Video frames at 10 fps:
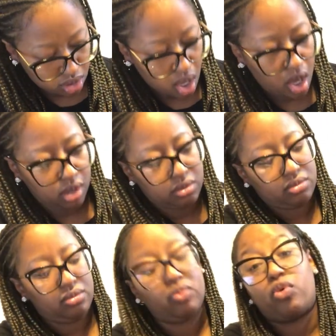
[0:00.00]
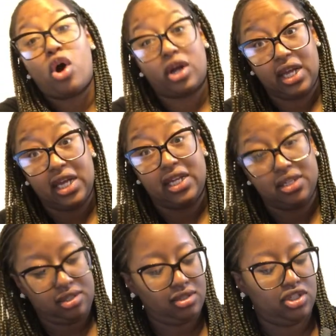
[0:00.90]
Oh, wrong
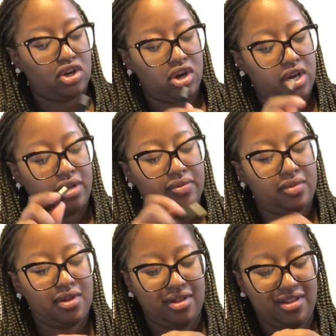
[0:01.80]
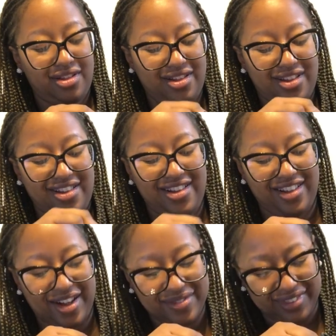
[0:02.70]
end, sorry.
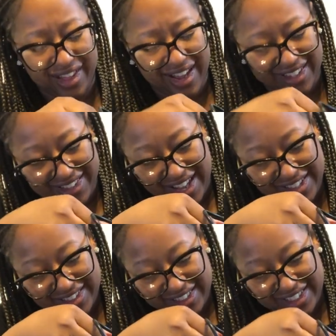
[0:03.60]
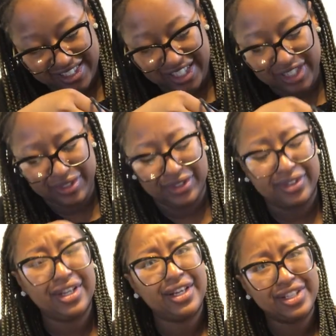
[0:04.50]
I'm like, that looks a little
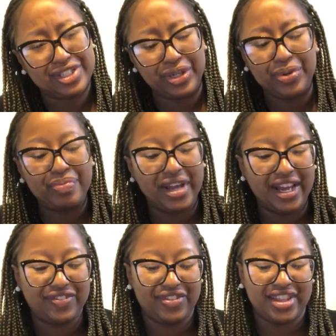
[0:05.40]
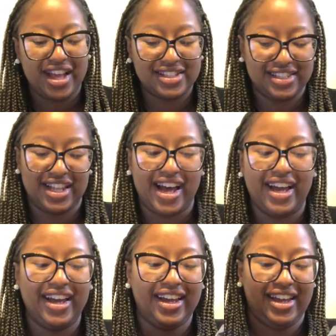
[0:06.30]
too big for that
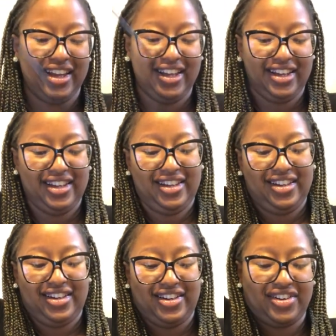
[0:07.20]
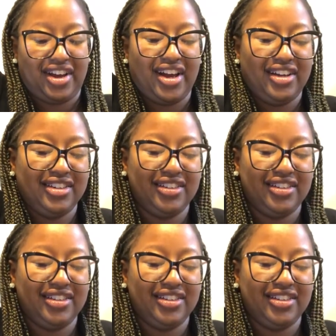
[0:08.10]
slot. Okay.